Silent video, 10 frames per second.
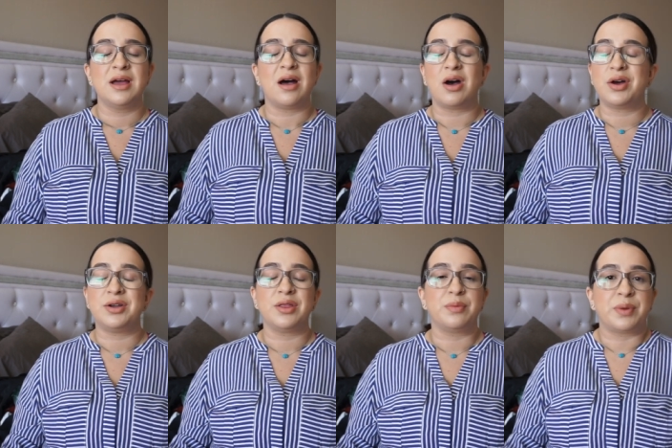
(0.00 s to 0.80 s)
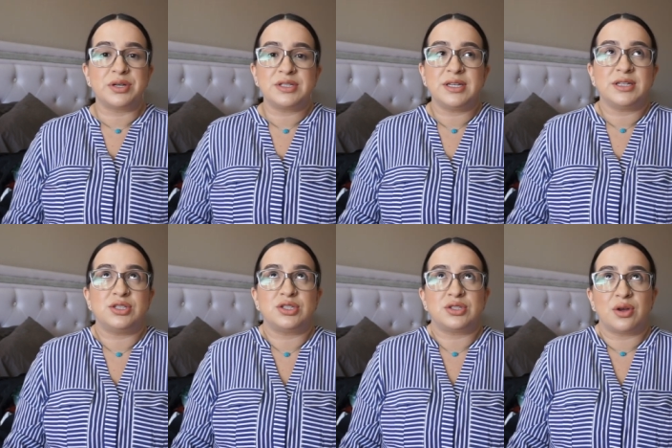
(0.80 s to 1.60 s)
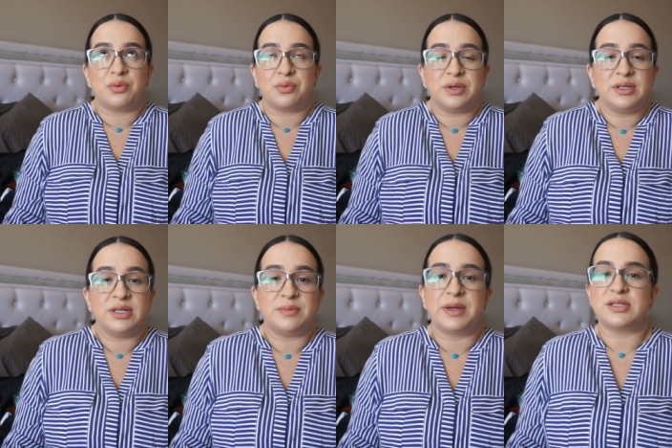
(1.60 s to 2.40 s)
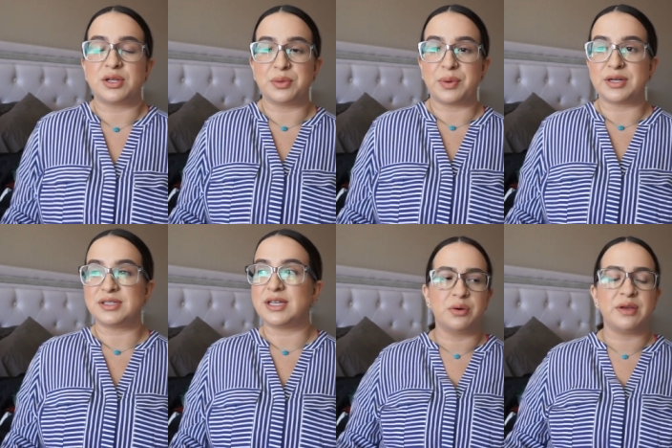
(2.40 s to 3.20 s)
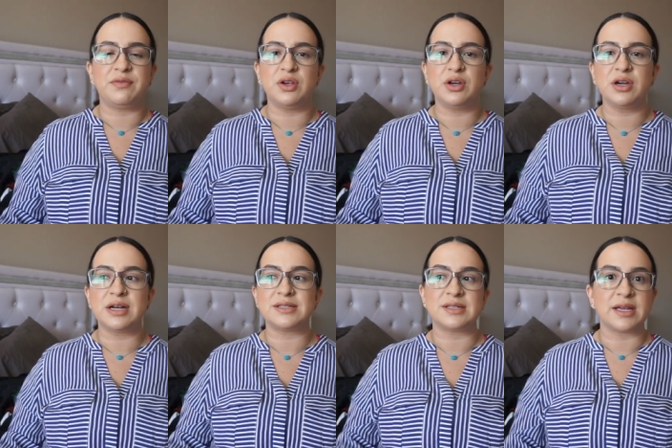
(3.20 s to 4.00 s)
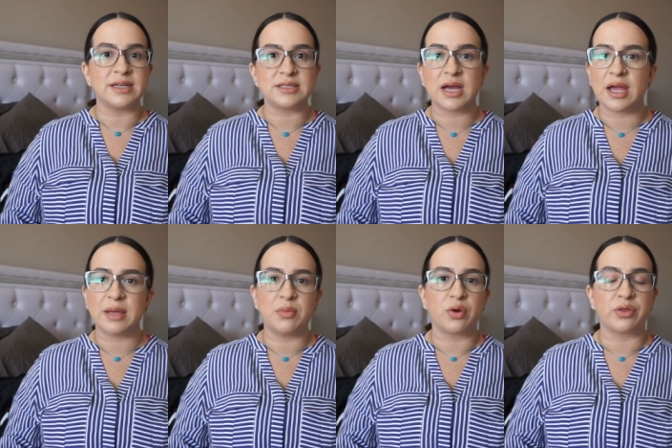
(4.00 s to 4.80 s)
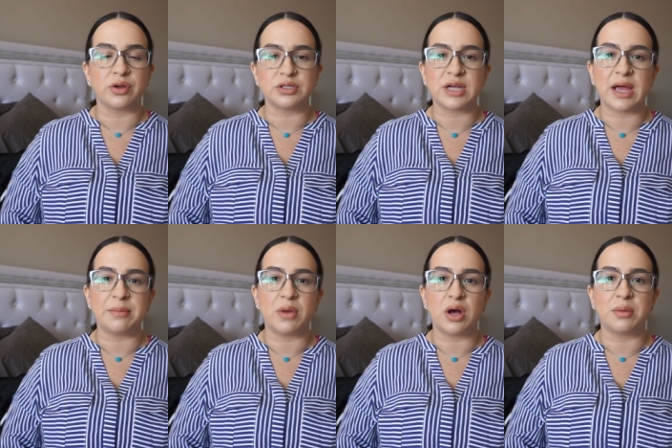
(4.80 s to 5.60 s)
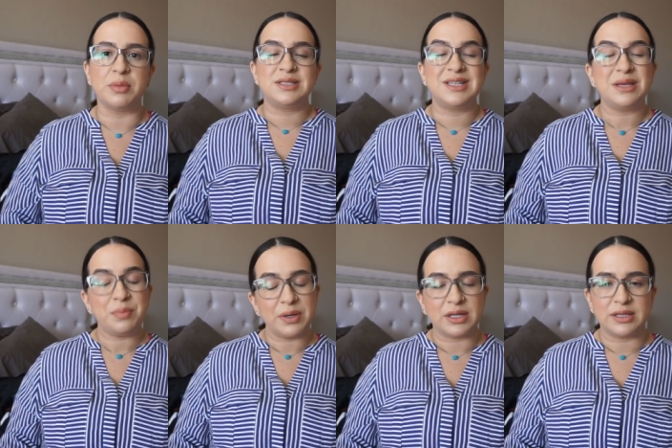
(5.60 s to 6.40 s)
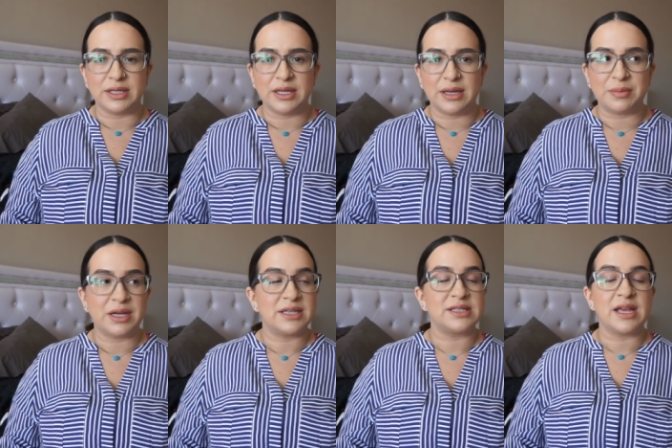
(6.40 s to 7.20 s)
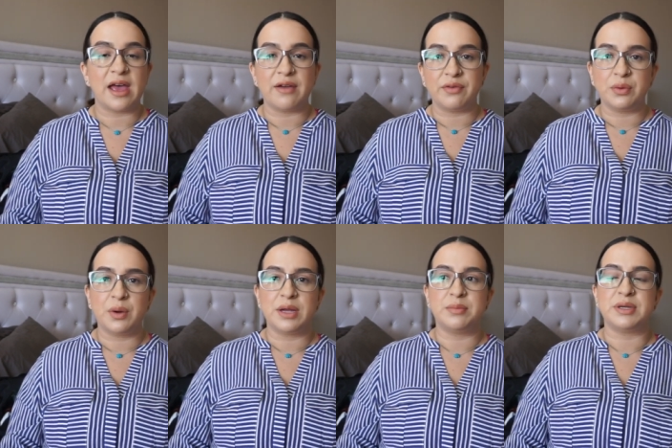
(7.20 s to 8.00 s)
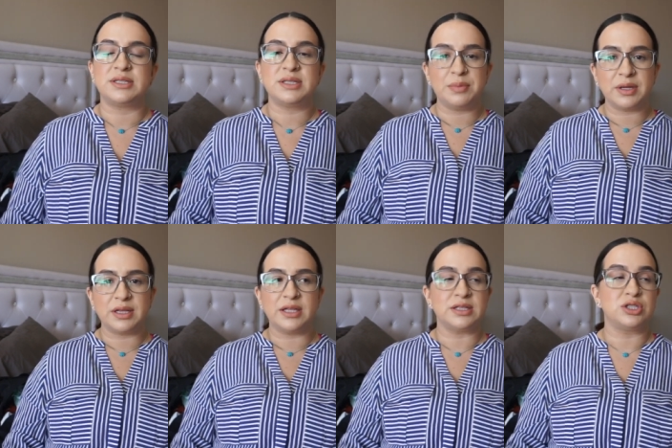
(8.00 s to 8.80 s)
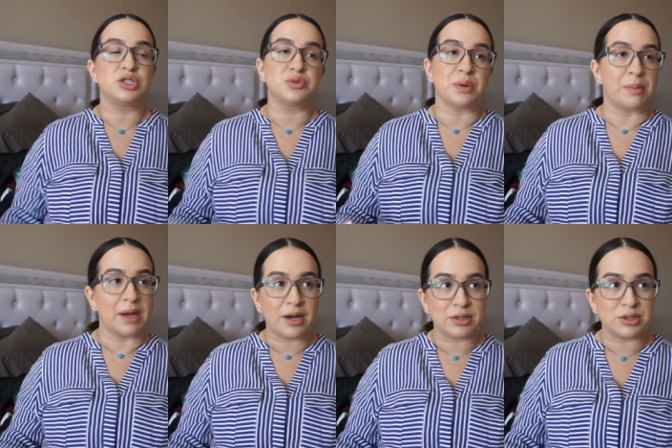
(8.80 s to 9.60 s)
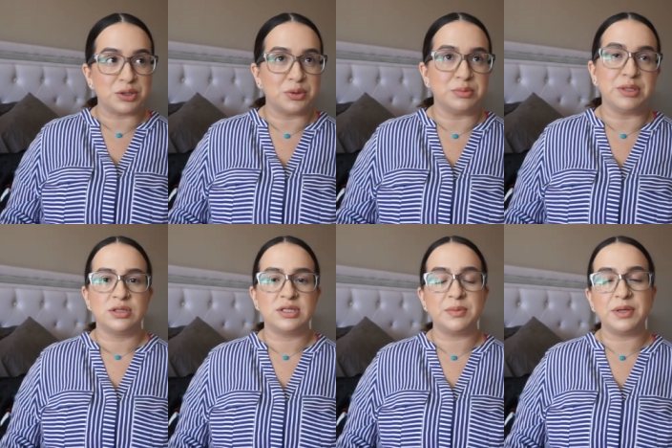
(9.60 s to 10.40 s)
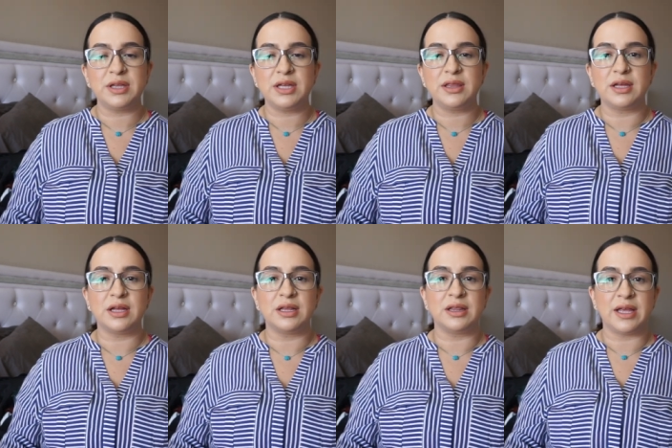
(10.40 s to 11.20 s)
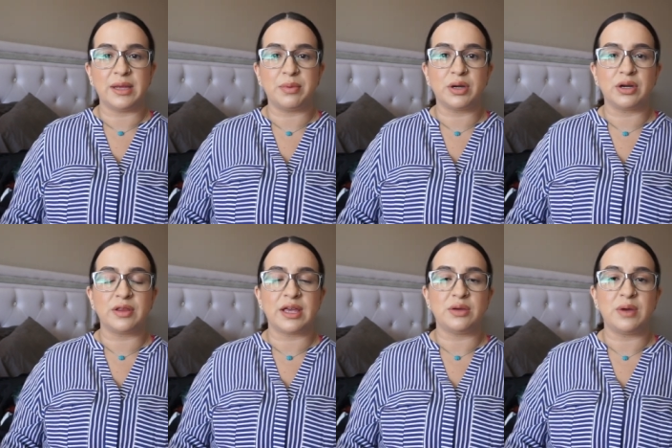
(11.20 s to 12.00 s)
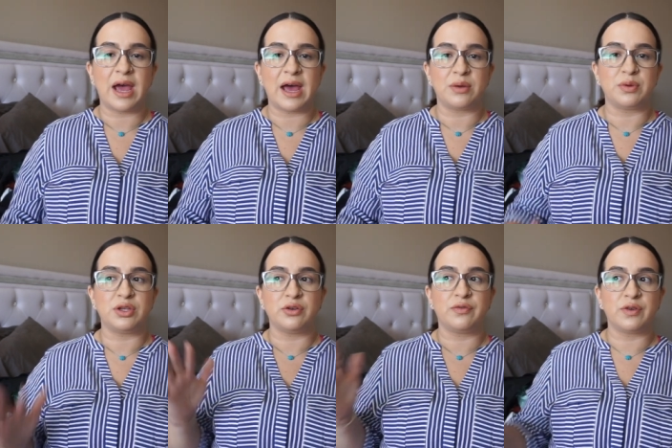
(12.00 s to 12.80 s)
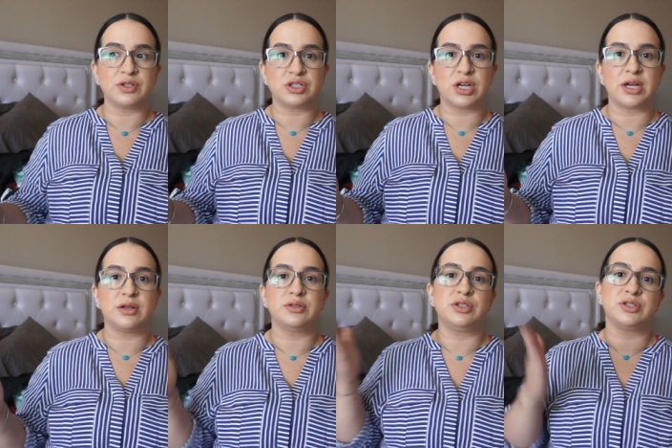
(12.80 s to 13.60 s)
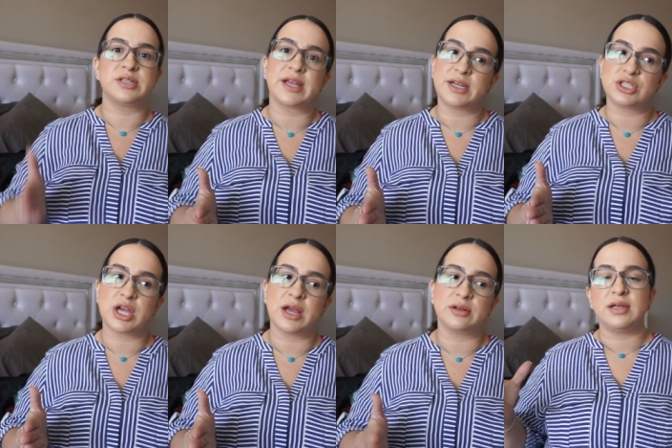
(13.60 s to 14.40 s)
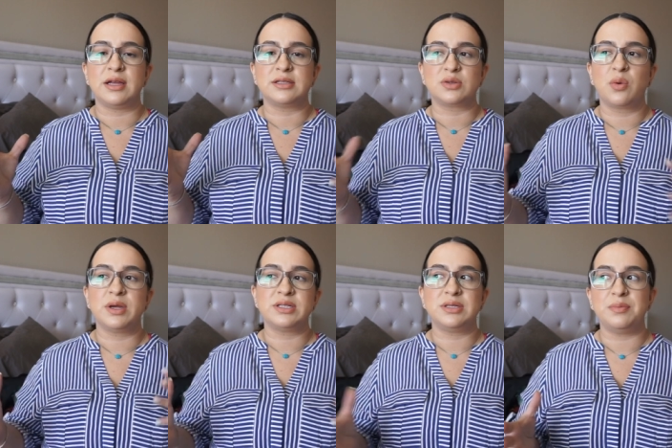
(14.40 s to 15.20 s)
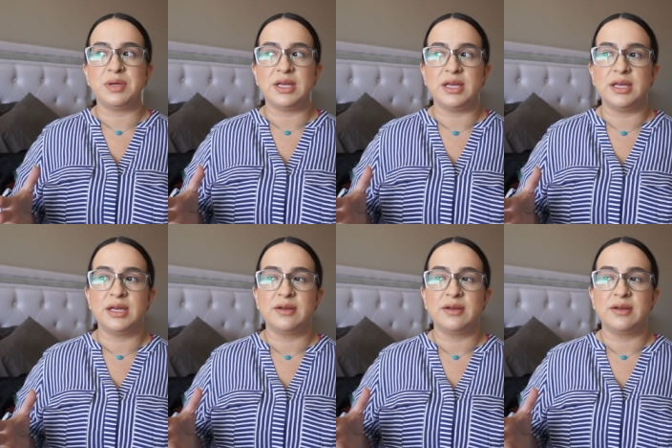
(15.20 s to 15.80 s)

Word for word: on the person. It just really depends on the person. If you're a second time or third time mom, typically, I'm not gonna say everyone, but typically, this is just what my doctor told me, typically the labor that you had with your first child, your second child, it's going to be